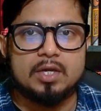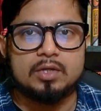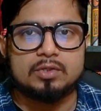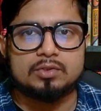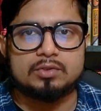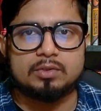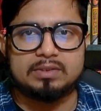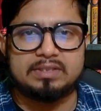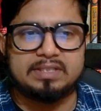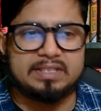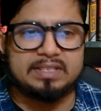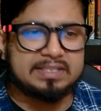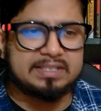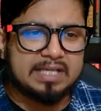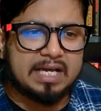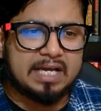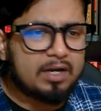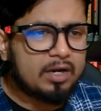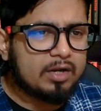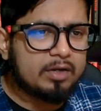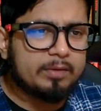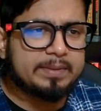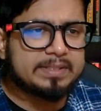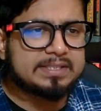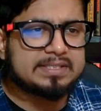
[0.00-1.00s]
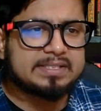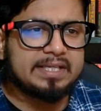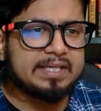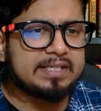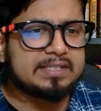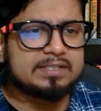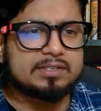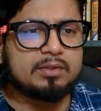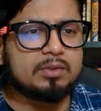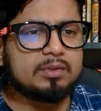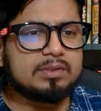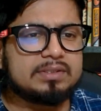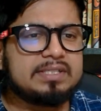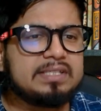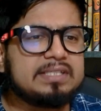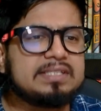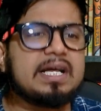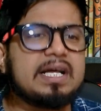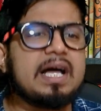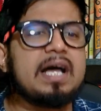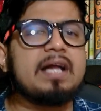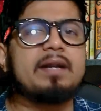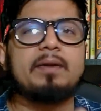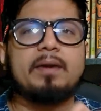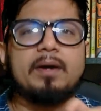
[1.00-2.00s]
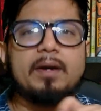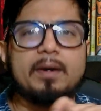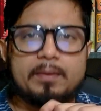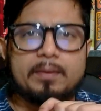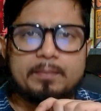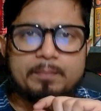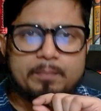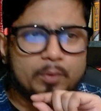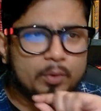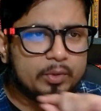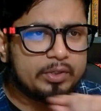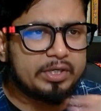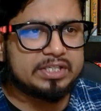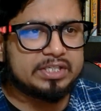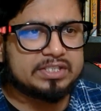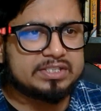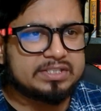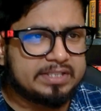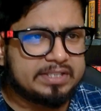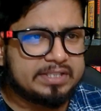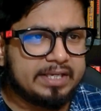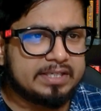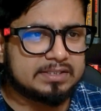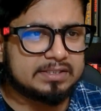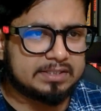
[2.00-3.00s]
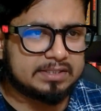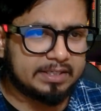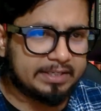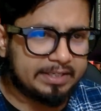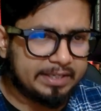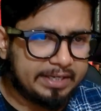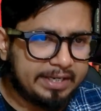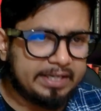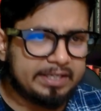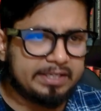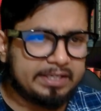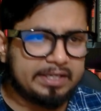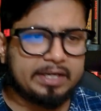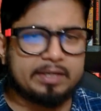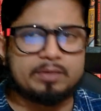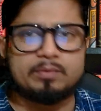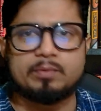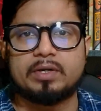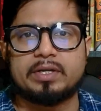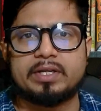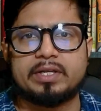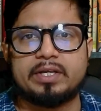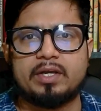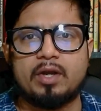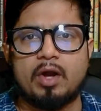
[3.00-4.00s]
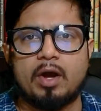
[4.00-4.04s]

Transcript: so these are always things you know these are uh, bookish things the great networking